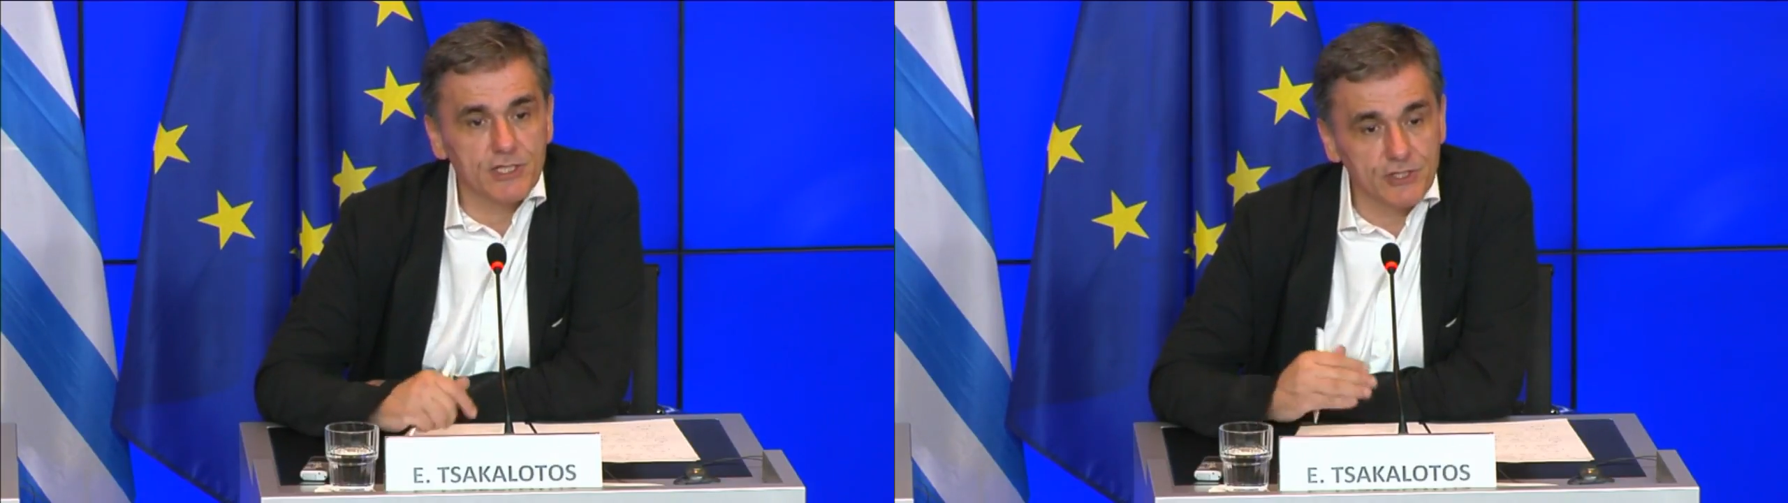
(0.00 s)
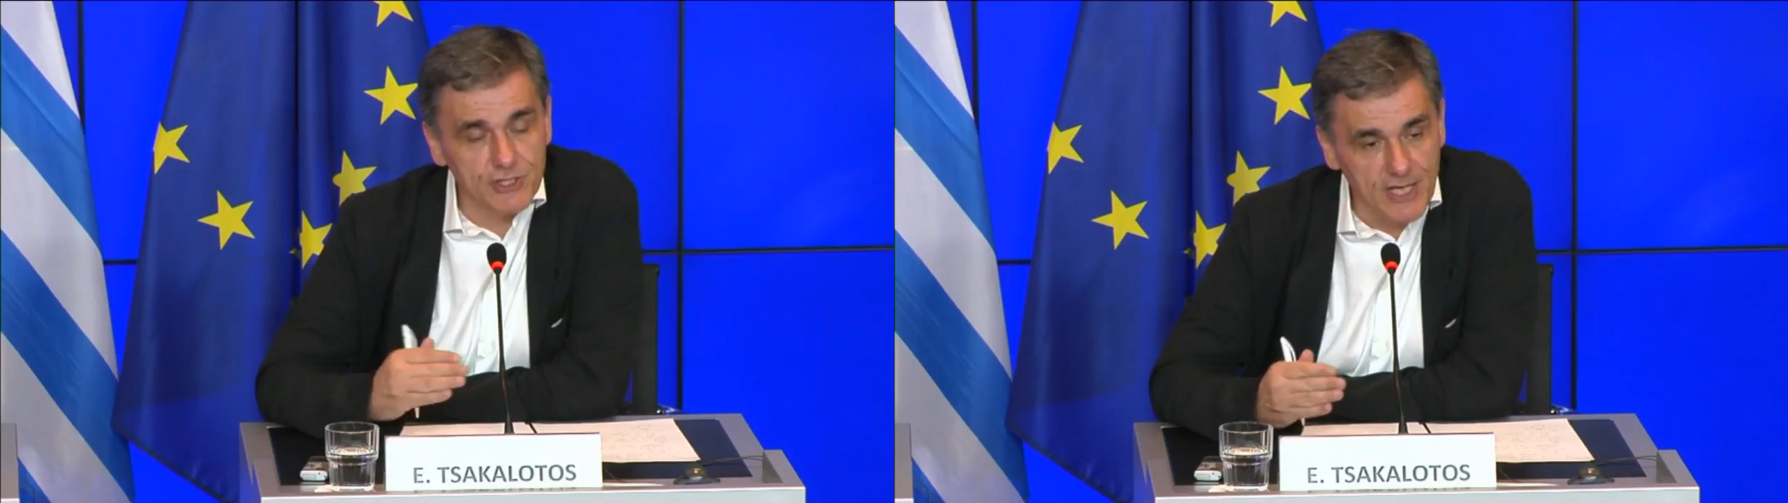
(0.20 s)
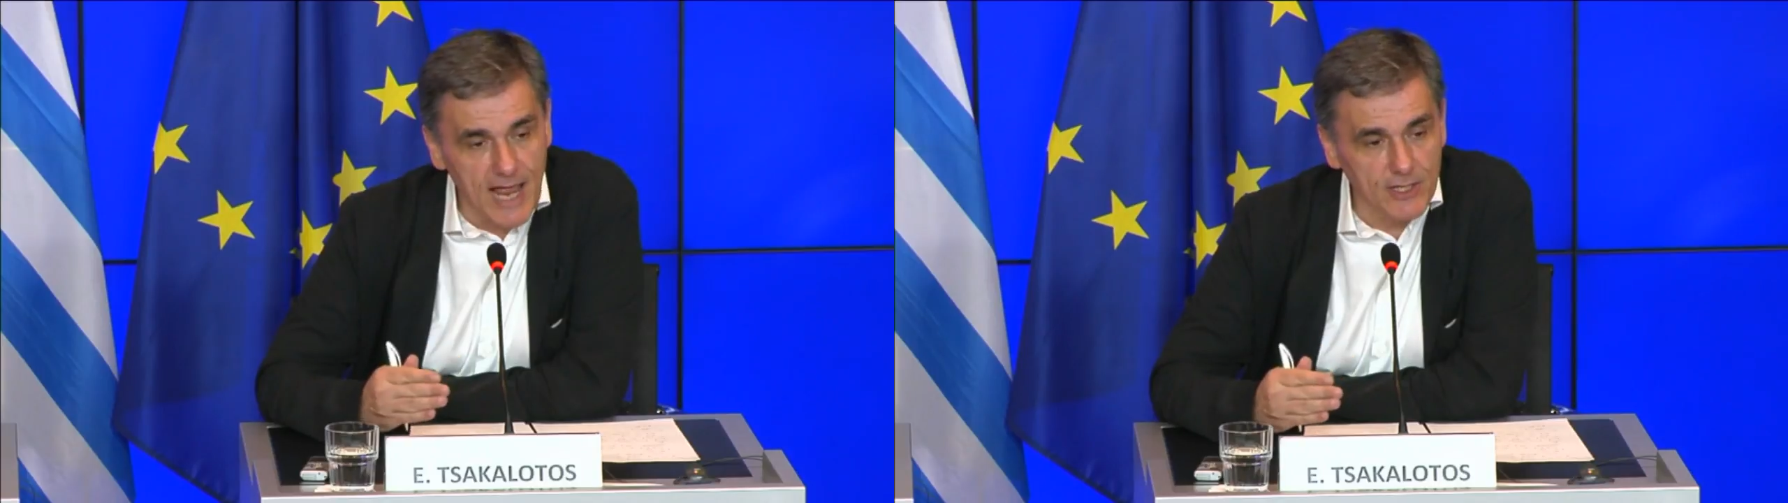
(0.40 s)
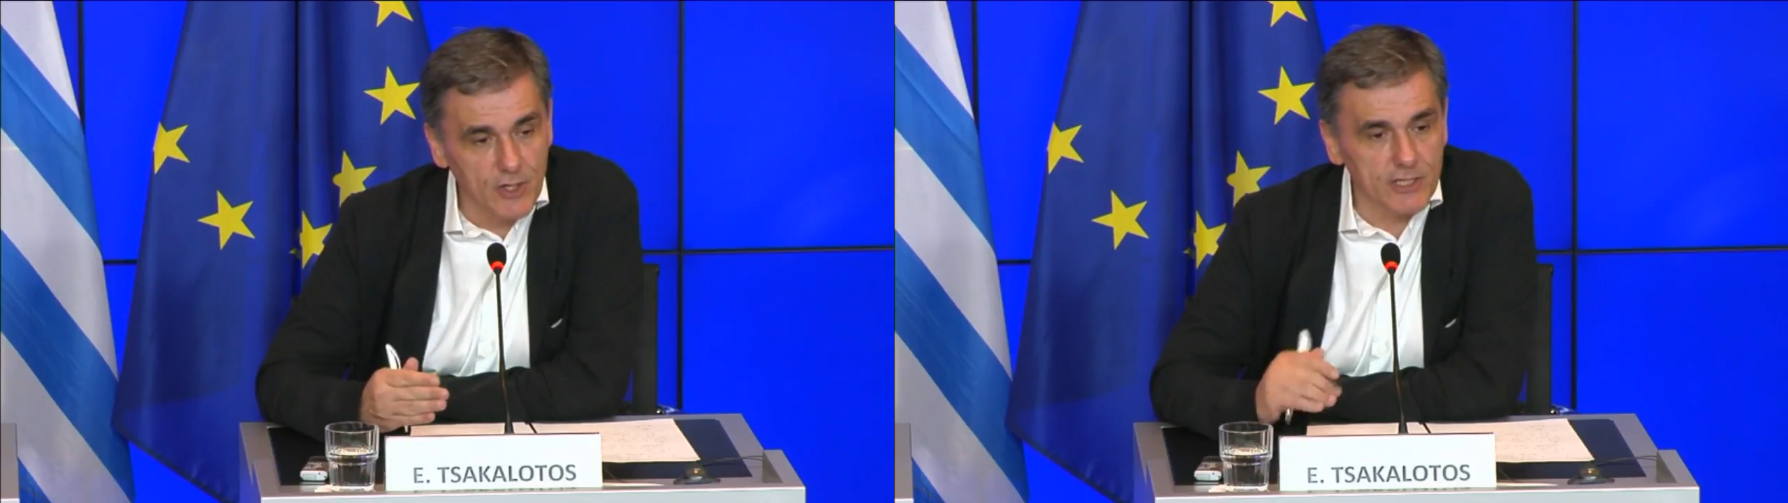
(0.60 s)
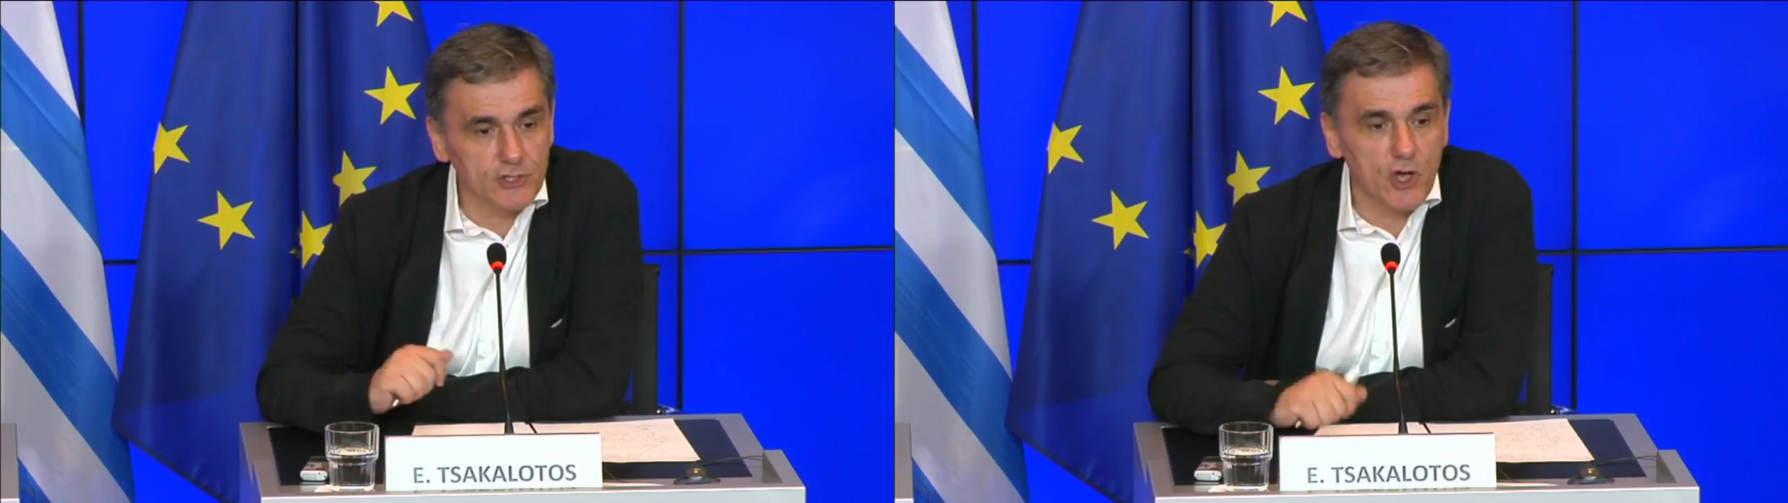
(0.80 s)
to stand
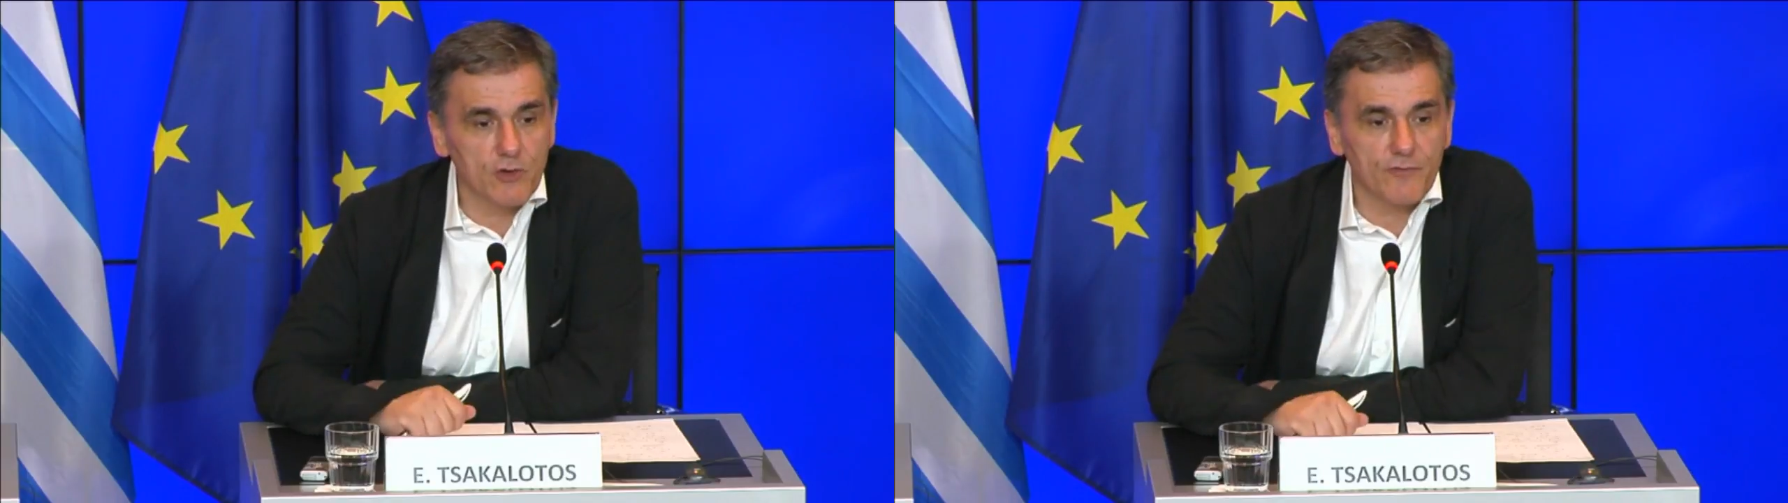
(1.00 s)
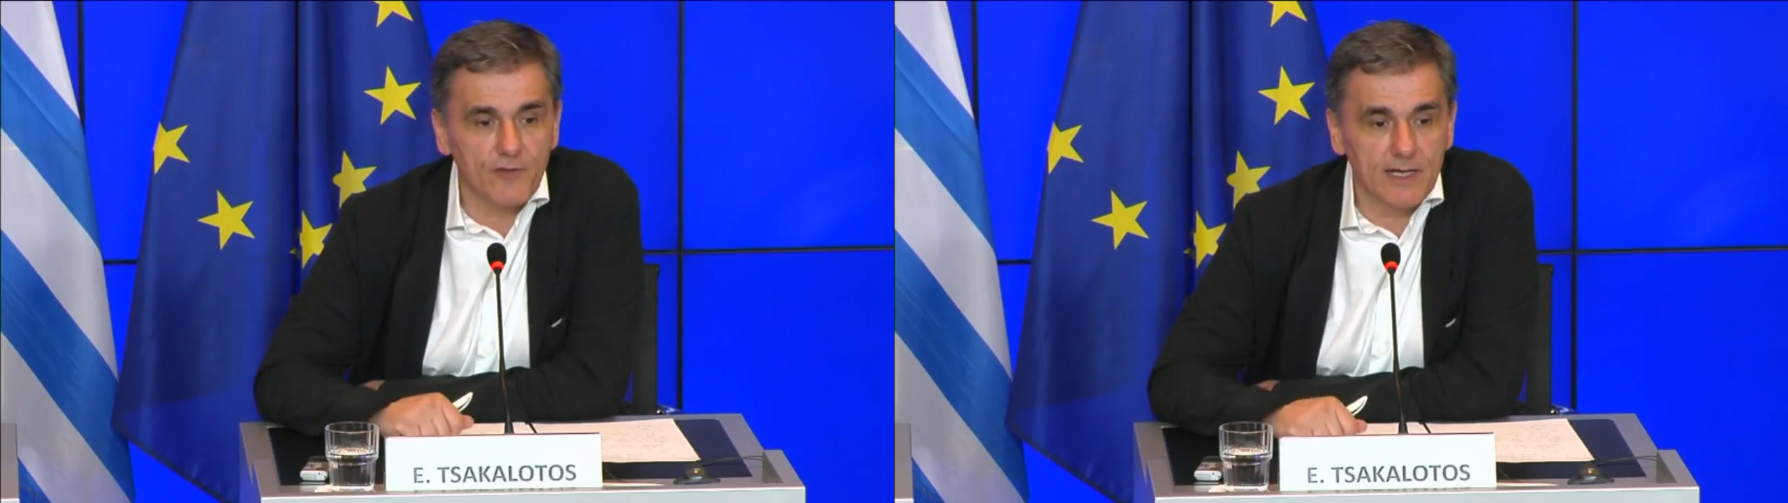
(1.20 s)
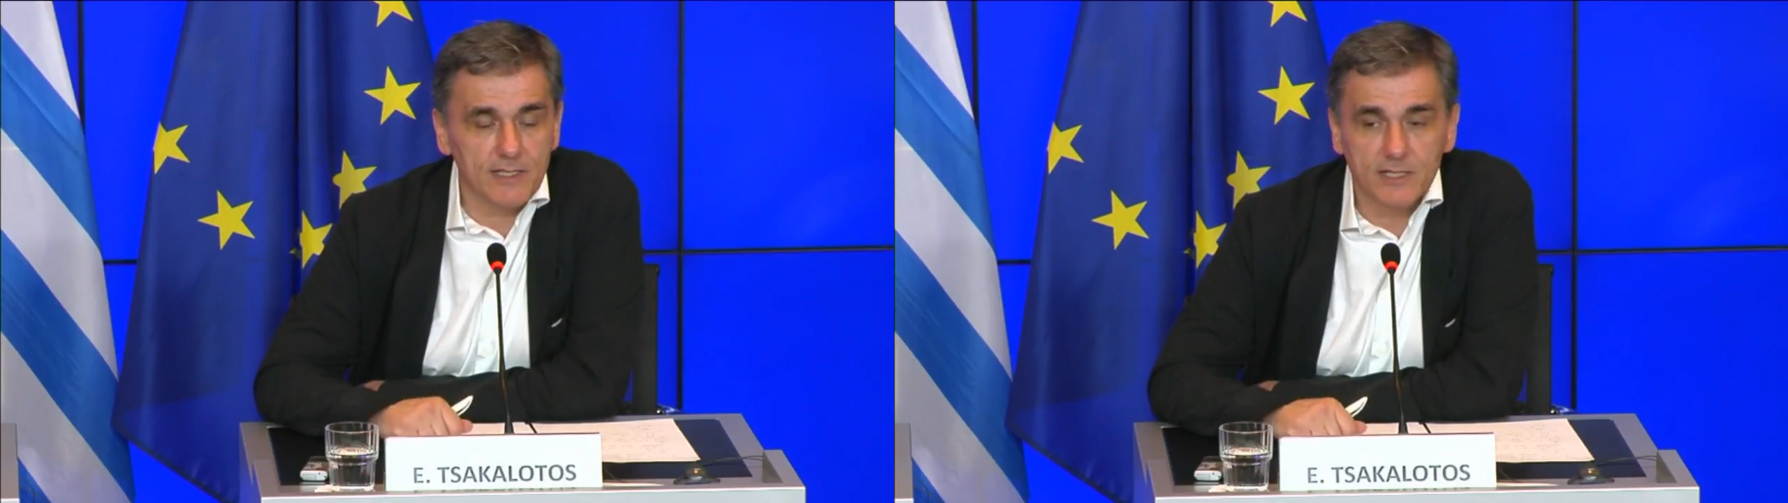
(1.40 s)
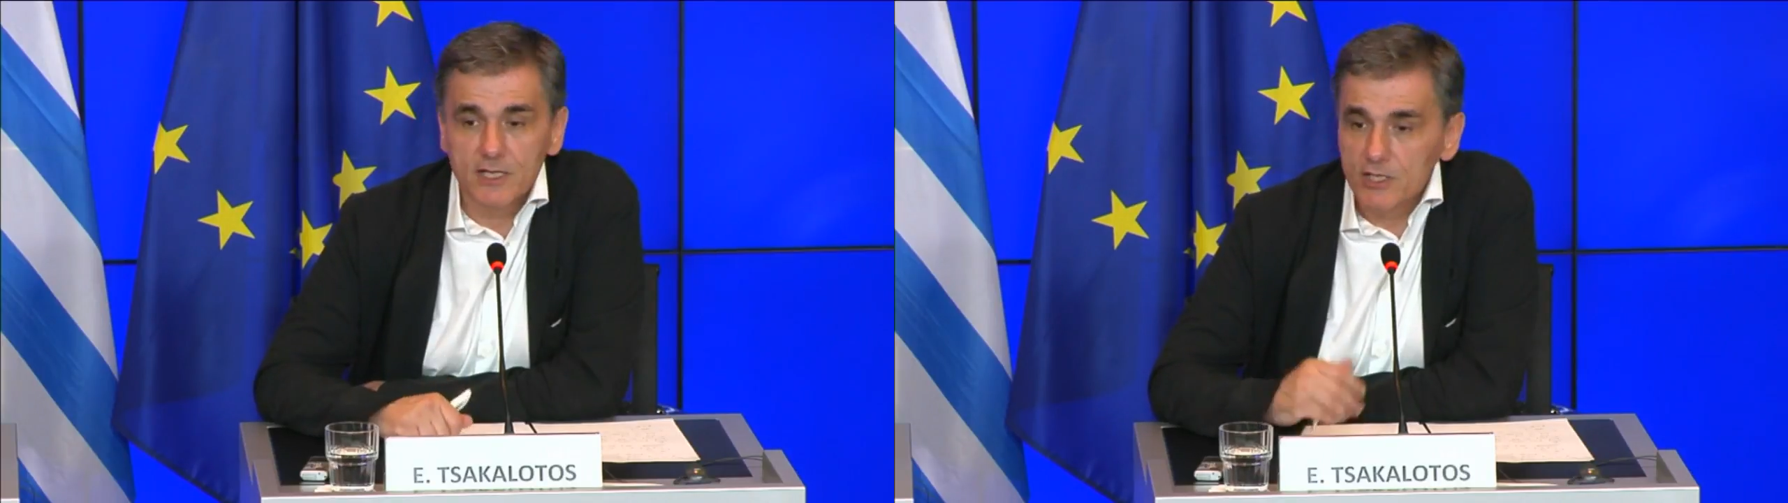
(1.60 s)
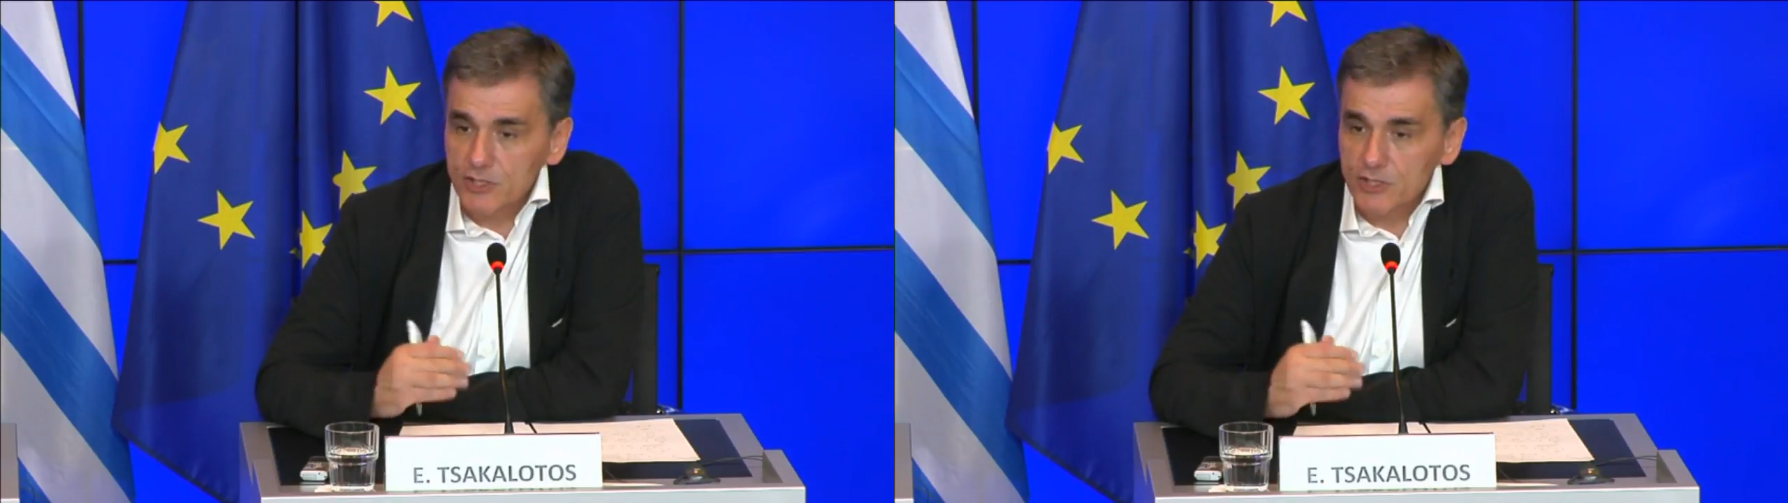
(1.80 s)
on its own feet,